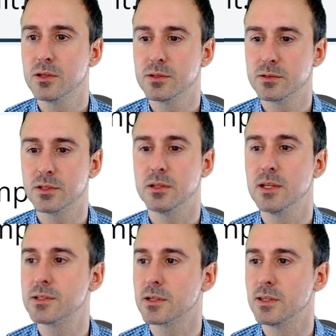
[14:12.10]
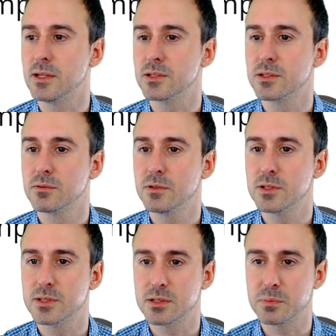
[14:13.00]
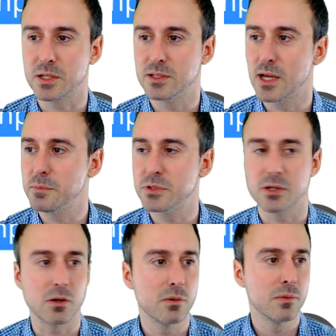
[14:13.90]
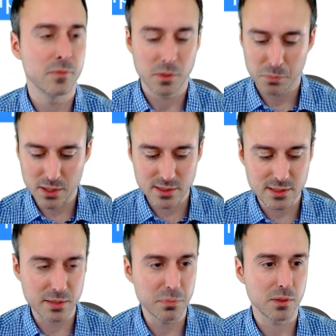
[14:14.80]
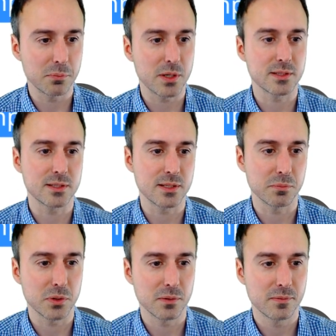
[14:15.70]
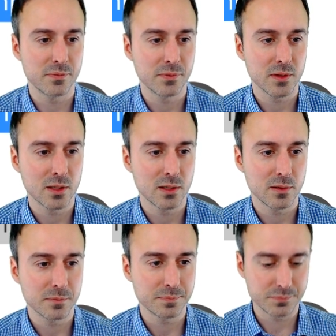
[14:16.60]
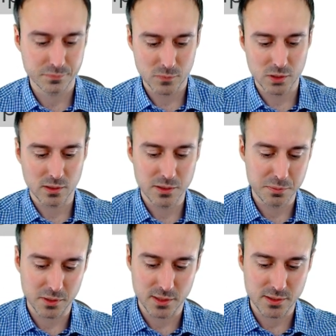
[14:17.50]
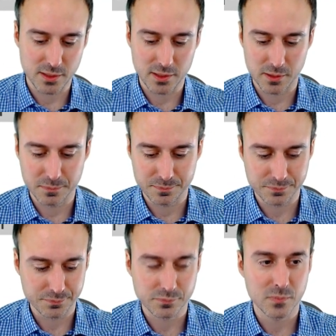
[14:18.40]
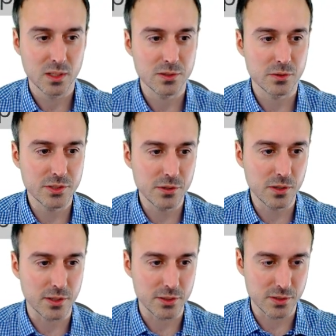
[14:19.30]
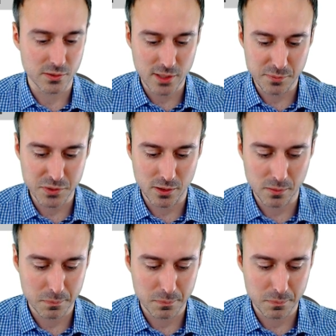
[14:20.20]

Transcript: So let's look at this. What does this mean? Type 0. Present simple and present simple. So let's put this in here. So 0 conditional, type 0.